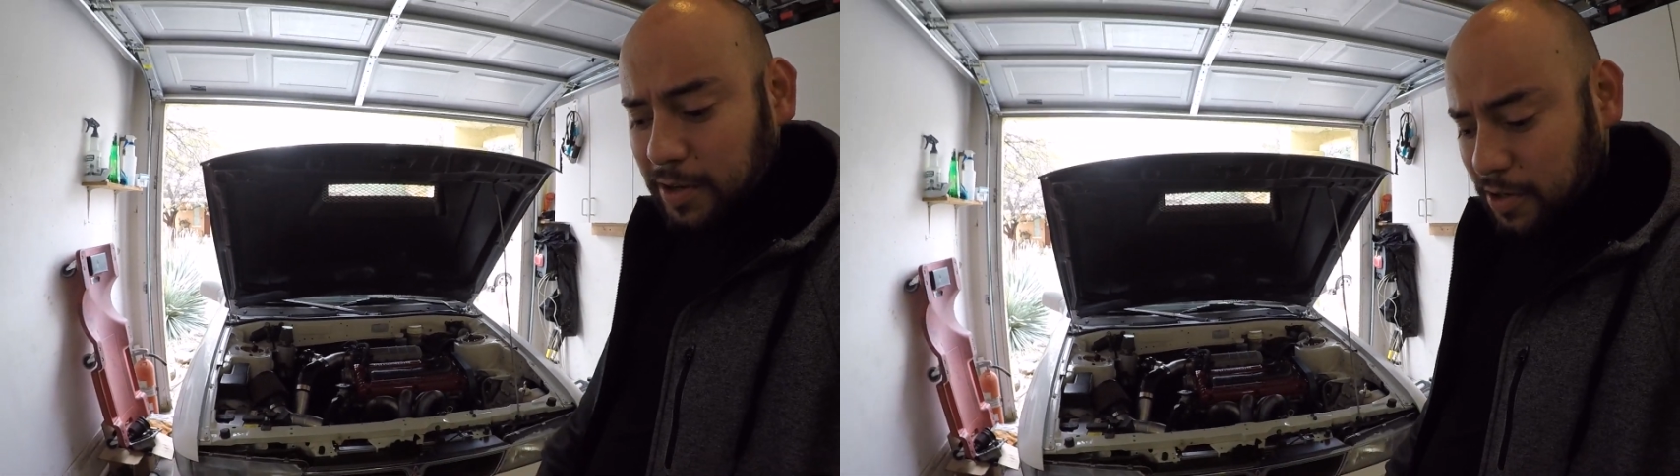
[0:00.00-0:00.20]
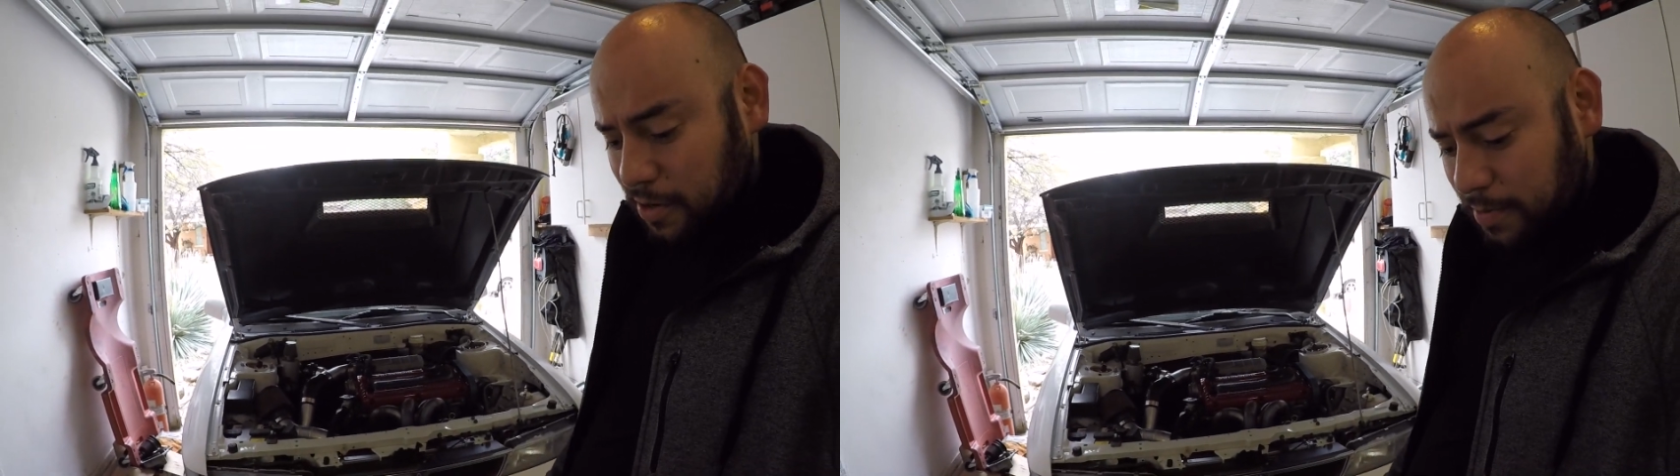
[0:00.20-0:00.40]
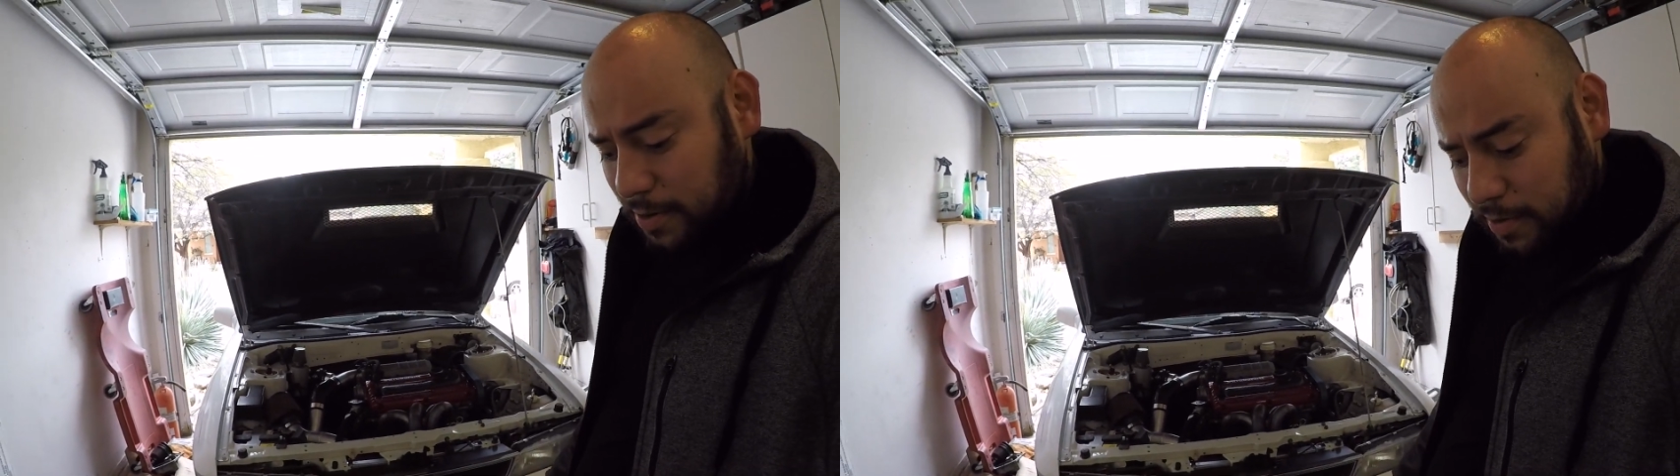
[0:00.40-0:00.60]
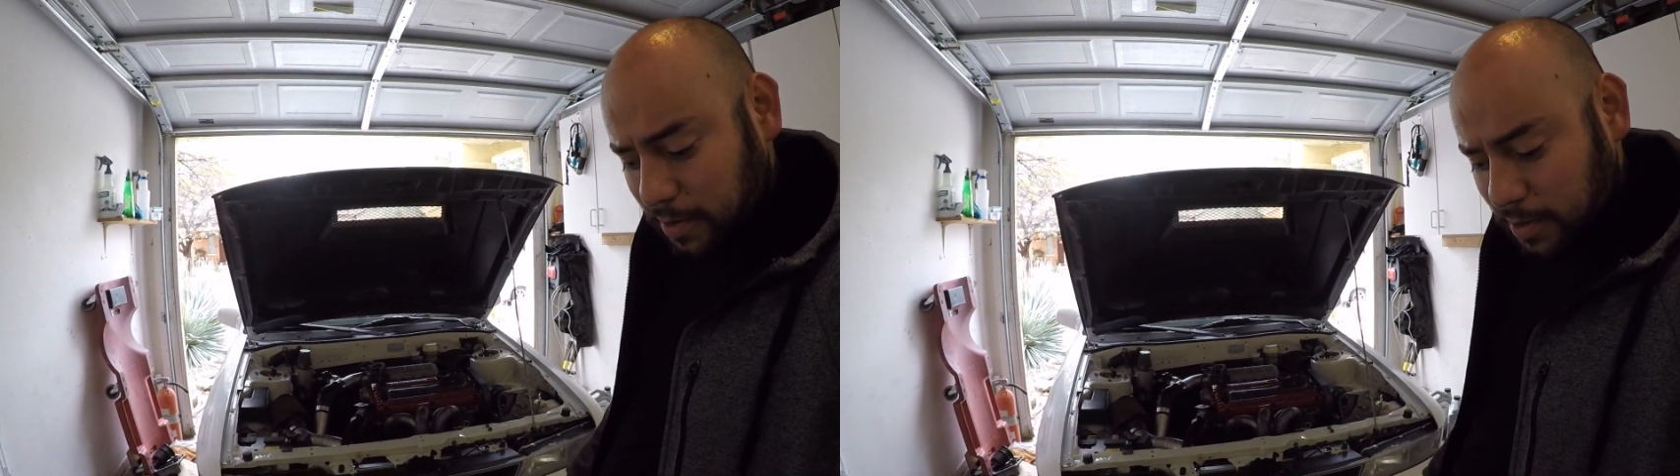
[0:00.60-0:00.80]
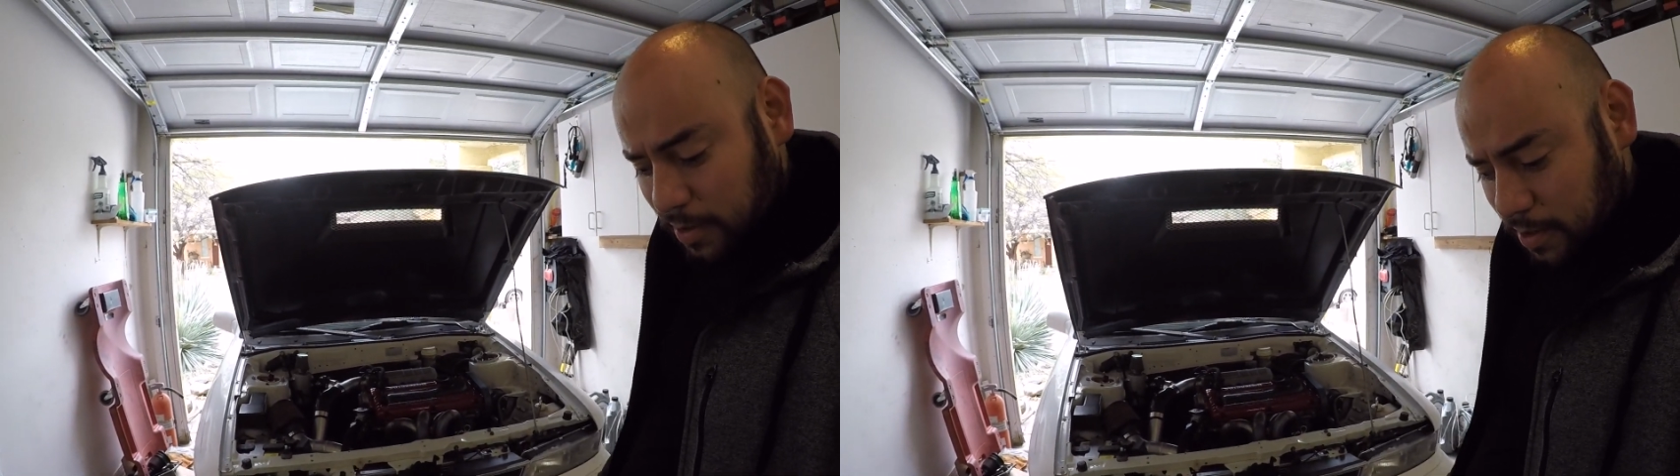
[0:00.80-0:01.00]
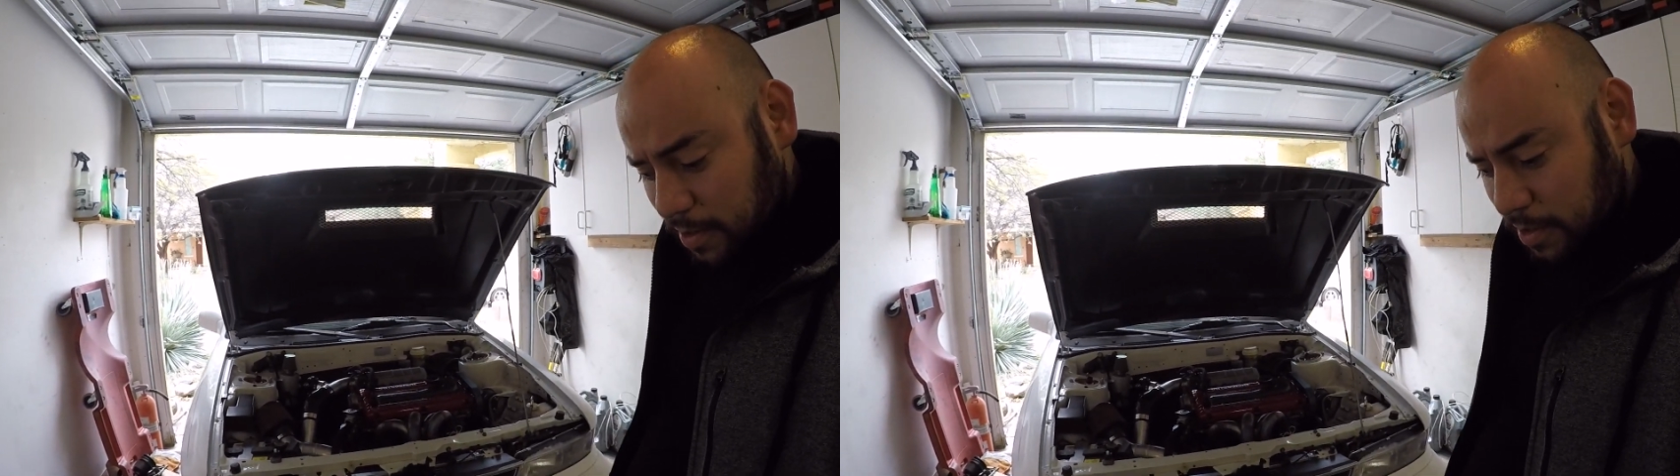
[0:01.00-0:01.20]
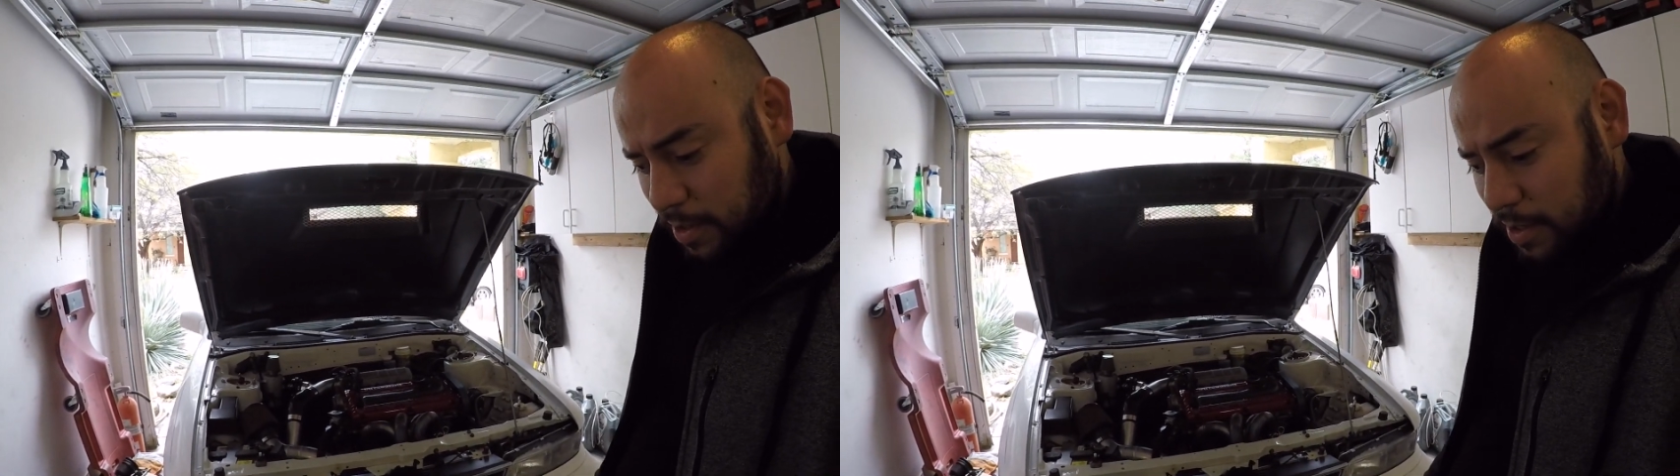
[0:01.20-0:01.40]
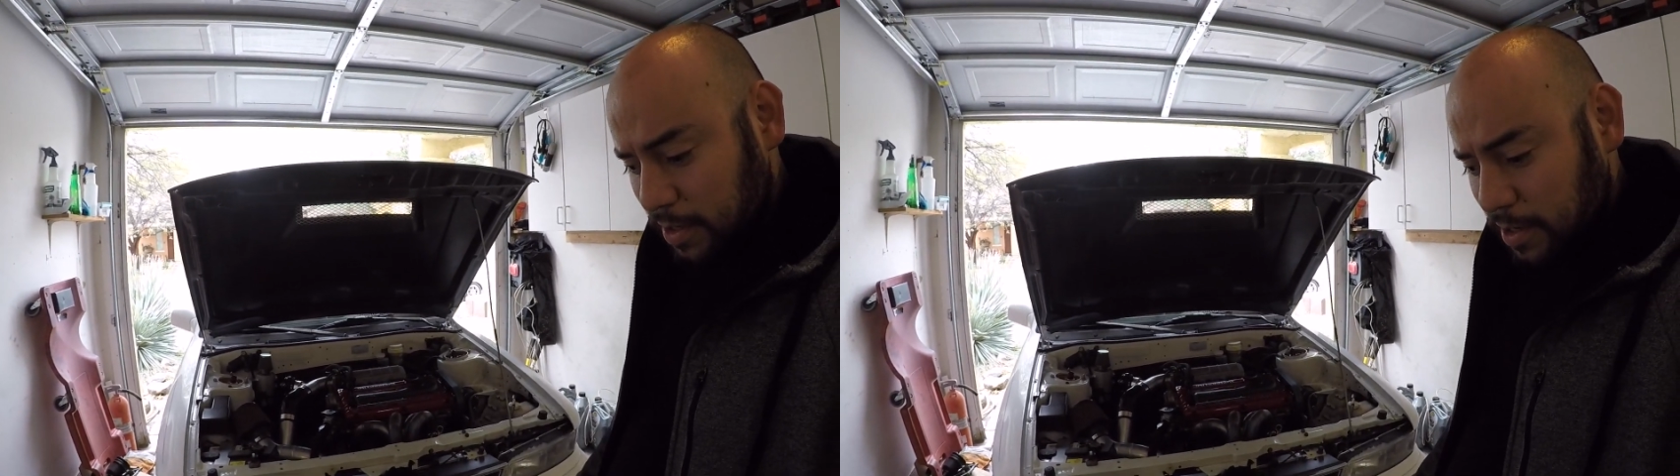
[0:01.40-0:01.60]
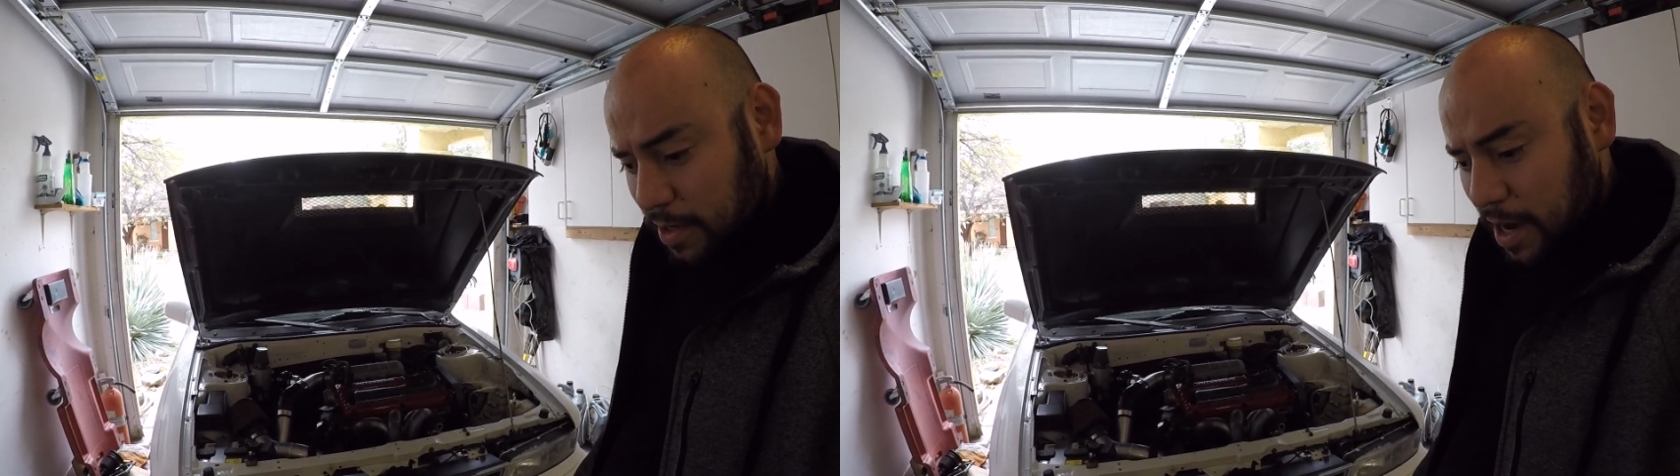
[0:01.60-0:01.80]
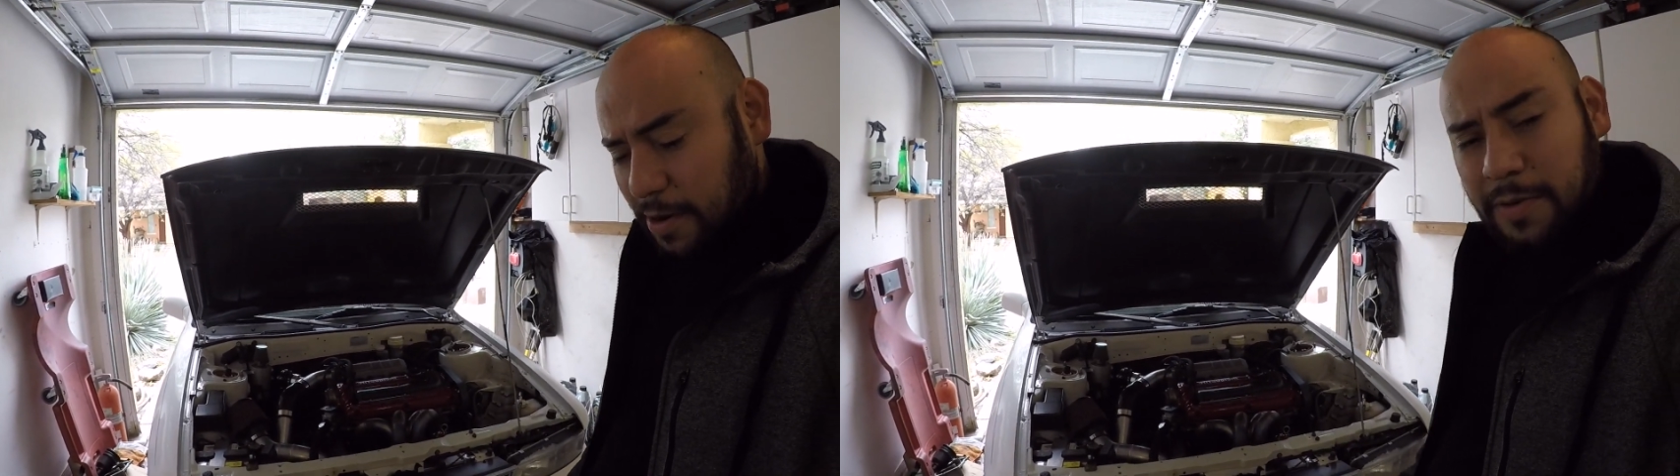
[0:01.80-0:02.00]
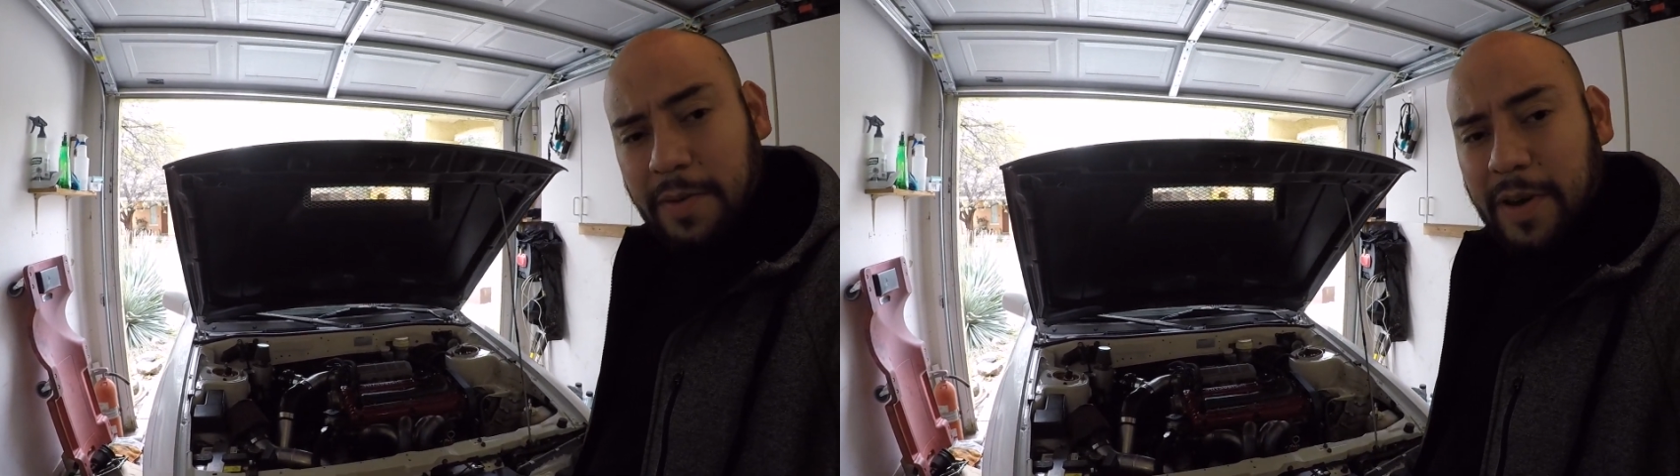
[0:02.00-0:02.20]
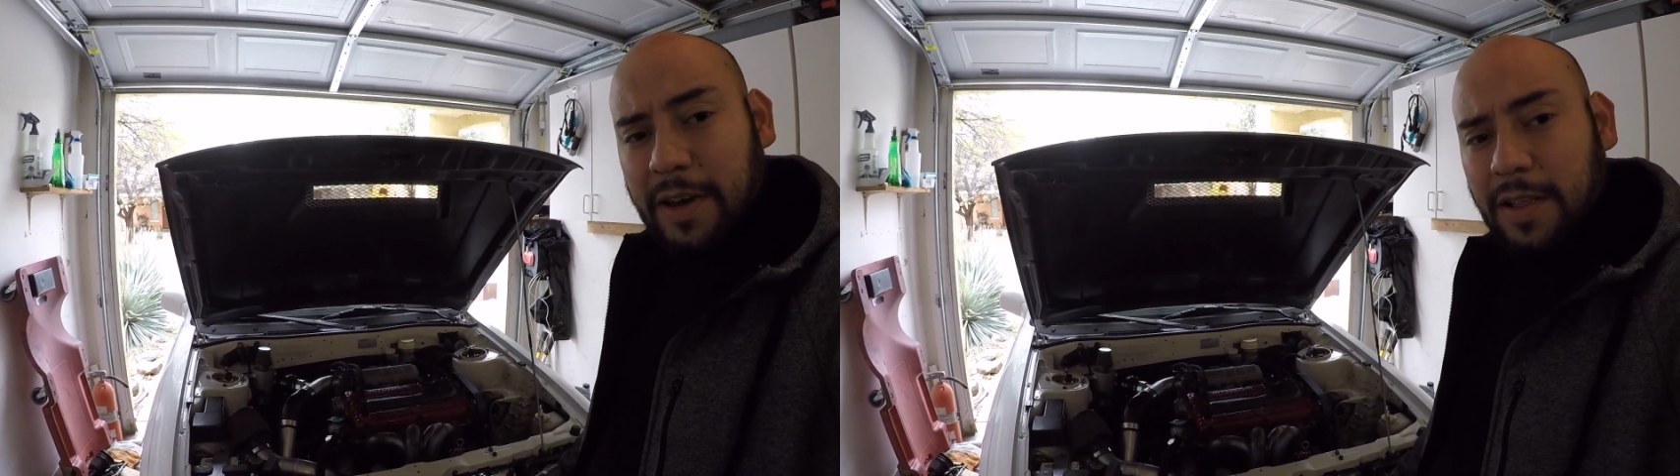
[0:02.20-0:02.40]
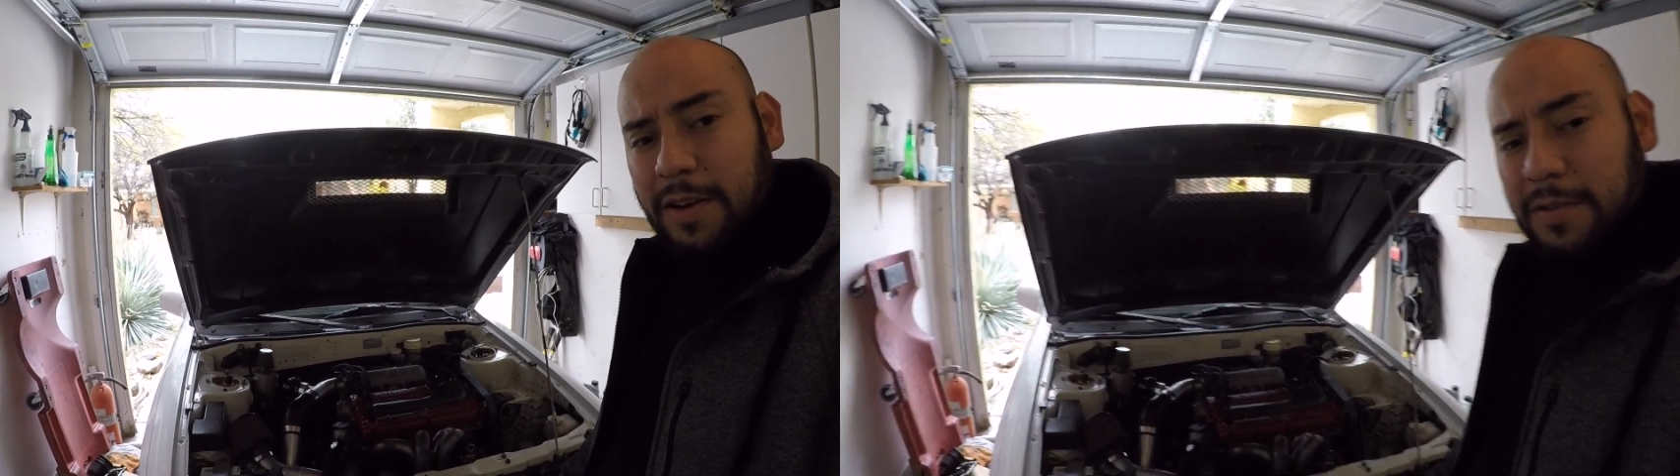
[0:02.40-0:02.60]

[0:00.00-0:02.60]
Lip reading: turbos. I know they make a lot of